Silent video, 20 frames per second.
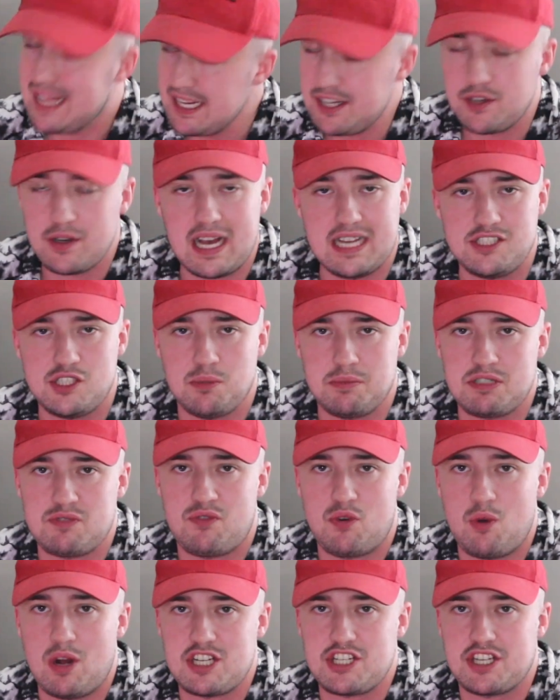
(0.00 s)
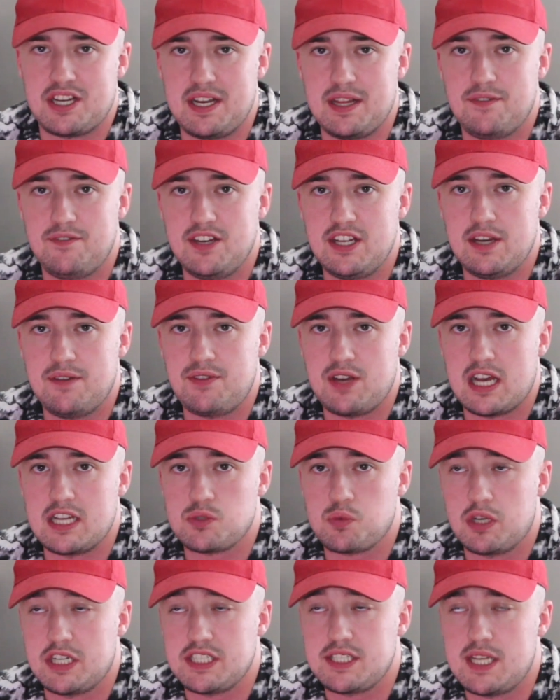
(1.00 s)
thank you guys so much for watching another video. If you
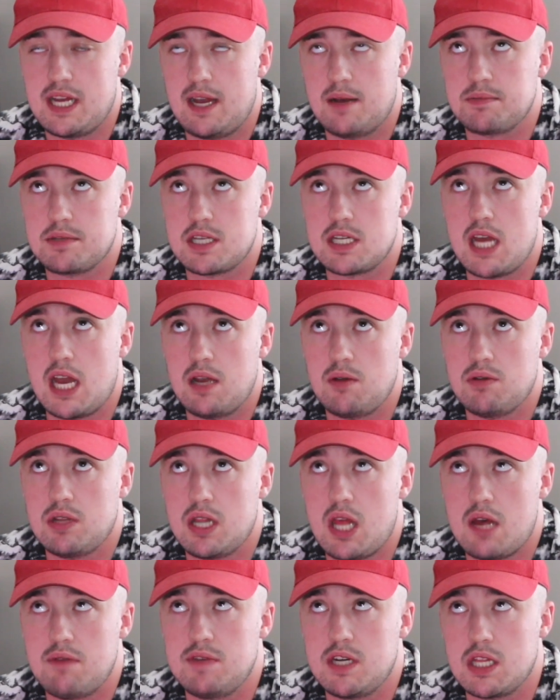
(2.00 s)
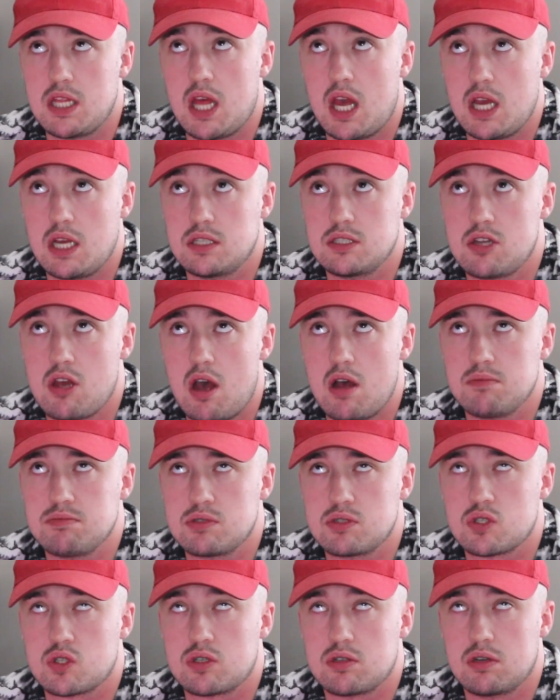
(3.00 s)
guys want to stay up to date with everything,
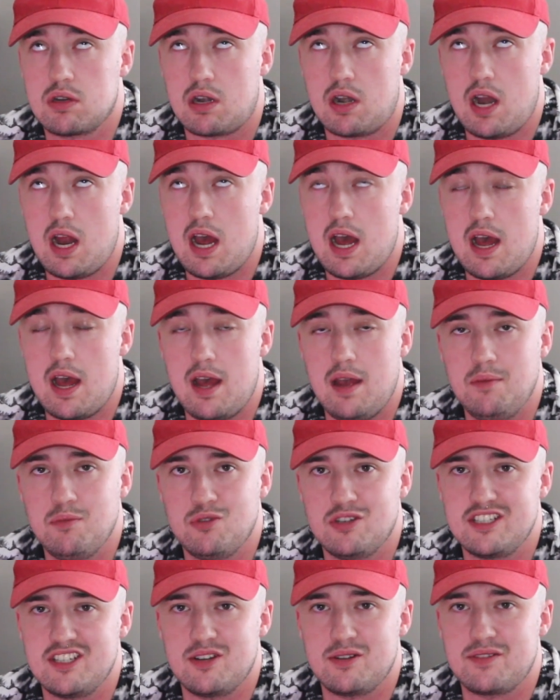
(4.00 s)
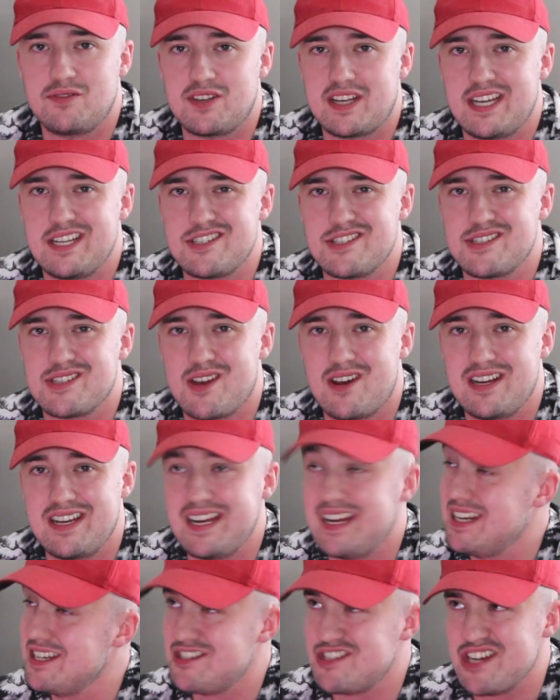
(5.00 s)
subscribe with notifications on and